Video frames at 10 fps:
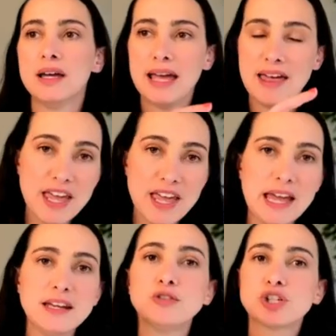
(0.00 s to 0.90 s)
And
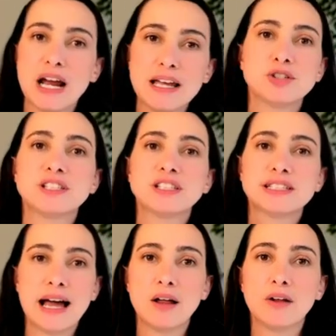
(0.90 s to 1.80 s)
then you try to
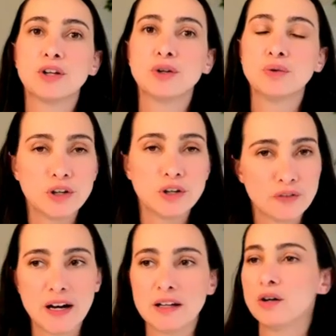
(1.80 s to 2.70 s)
sell through your
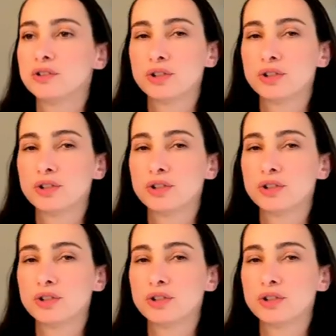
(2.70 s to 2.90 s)
funnel,